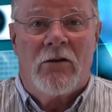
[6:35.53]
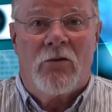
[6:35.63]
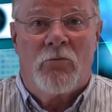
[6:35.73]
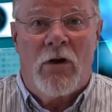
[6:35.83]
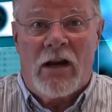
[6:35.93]

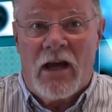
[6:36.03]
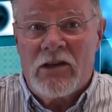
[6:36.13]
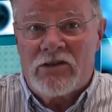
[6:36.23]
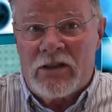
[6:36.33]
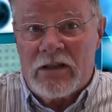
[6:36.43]
One
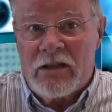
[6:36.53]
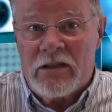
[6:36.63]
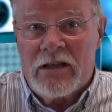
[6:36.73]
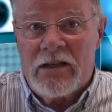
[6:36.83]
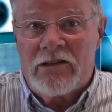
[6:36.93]

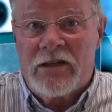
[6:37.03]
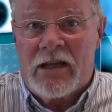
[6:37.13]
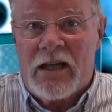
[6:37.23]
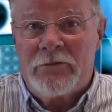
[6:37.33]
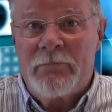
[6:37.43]
answer is
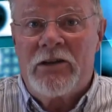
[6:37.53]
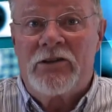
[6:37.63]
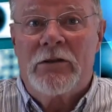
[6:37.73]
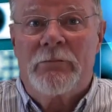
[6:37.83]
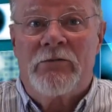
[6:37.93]
that, as
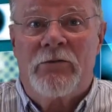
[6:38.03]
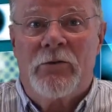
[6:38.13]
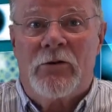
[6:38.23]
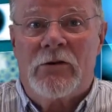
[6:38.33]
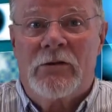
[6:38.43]
mentioned
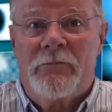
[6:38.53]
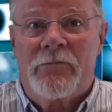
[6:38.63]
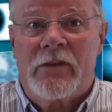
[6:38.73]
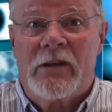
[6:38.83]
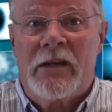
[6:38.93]
before,
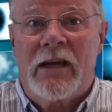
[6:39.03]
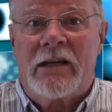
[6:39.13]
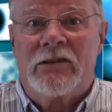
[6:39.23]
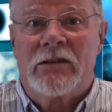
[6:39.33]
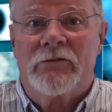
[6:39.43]
the
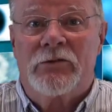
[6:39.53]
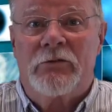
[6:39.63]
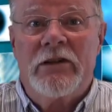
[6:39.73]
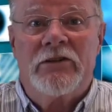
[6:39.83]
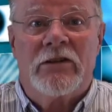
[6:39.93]
acts of
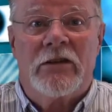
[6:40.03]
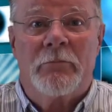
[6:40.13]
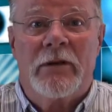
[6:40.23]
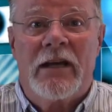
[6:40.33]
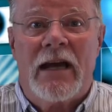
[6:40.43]

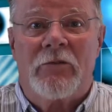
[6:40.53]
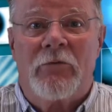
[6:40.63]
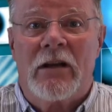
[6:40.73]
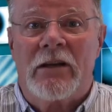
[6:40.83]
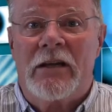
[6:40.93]
treason began
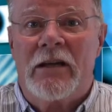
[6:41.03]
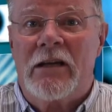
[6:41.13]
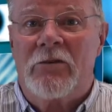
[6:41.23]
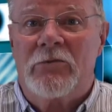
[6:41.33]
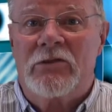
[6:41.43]
while the
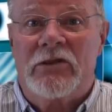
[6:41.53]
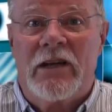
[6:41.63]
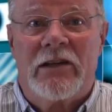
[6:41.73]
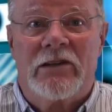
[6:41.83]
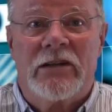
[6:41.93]
ink was
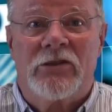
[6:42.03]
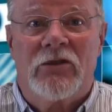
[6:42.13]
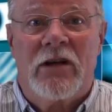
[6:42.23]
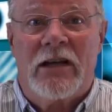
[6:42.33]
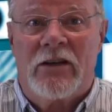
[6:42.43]
scarcely
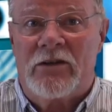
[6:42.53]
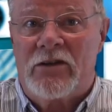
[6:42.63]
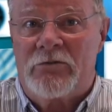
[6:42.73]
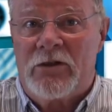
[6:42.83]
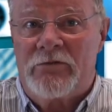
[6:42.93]
dry on the
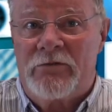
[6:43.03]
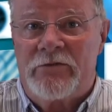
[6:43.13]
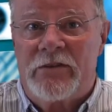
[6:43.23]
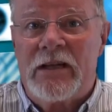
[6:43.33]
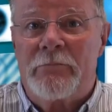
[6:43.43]

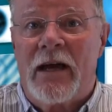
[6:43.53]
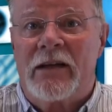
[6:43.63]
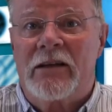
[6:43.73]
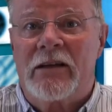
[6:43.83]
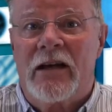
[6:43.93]
1215
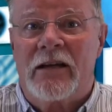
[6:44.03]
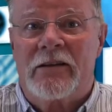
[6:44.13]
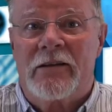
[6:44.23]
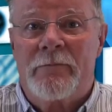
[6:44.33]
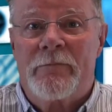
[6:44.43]
Magna
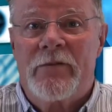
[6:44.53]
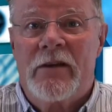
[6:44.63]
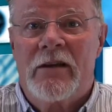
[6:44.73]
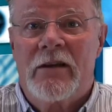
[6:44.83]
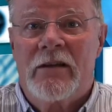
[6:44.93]
Carta.
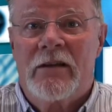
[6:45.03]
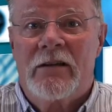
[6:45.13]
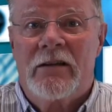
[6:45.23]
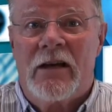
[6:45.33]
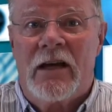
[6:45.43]

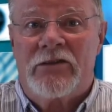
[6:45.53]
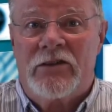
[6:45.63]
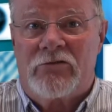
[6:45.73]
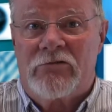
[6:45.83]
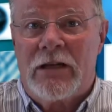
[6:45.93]
As
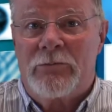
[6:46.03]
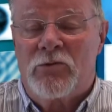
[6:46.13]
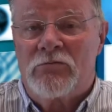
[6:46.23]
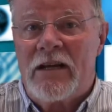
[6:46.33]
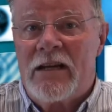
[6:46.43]
described
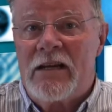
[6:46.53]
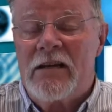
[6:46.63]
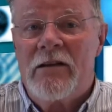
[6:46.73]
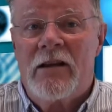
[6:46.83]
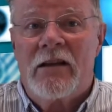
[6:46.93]

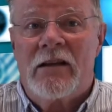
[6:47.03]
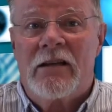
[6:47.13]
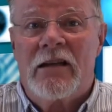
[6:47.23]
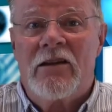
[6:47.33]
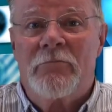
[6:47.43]
already,
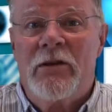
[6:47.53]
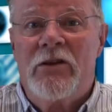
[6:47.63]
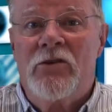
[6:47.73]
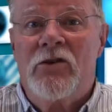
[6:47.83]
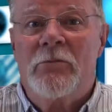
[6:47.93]
there have
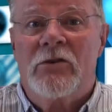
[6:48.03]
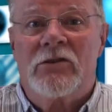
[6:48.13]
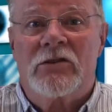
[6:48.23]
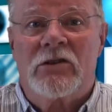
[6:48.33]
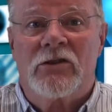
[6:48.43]
been
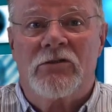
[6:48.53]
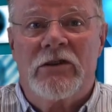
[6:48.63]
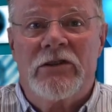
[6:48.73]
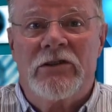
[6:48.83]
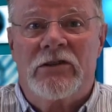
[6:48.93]
numerous
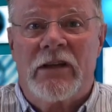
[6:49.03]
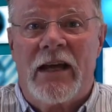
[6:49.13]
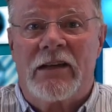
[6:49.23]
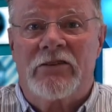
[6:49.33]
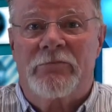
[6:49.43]
treasonous
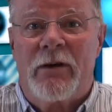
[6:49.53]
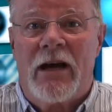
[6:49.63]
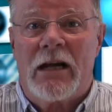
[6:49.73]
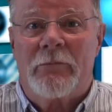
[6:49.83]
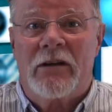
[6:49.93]
acts of
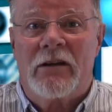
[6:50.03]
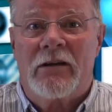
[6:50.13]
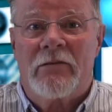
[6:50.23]
Parliament,